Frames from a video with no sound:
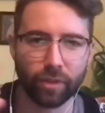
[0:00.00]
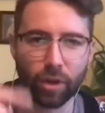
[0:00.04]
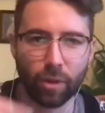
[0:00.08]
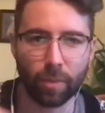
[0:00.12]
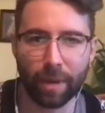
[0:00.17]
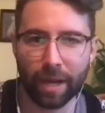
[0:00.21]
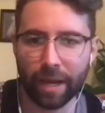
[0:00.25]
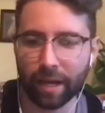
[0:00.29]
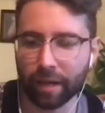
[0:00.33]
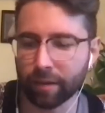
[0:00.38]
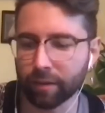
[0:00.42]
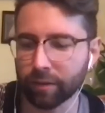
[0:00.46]
go
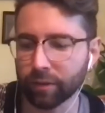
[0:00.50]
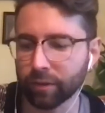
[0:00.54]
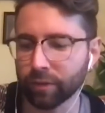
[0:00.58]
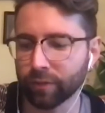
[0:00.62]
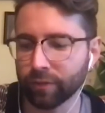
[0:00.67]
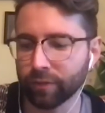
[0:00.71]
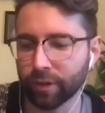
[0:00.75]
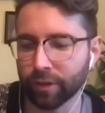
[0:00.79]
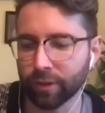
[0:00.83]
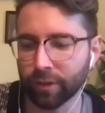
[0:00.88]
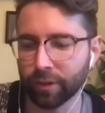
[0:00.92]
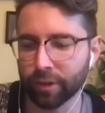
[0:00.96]
back a little
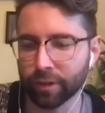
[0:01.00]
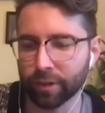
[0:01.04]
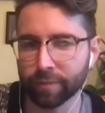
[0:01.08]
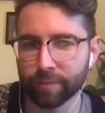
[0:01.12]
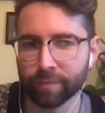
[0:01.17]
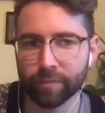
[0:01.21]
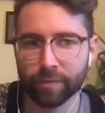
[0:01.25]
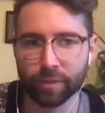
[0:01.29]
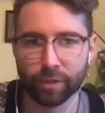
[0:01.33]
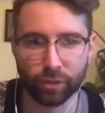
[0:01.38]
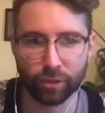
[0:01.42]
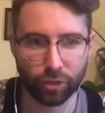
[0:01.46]
further
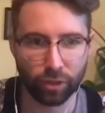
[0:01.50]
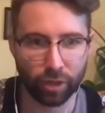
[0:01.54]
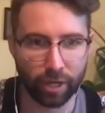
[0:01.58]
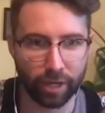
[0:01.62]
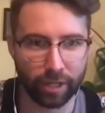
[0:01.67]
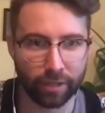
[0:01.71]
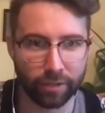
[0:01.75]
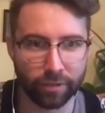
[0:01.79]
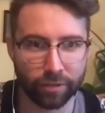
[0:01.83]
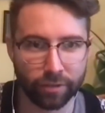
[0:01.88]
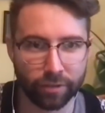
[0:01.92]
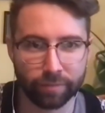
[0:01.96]
to
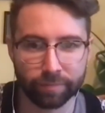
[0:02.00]
trials.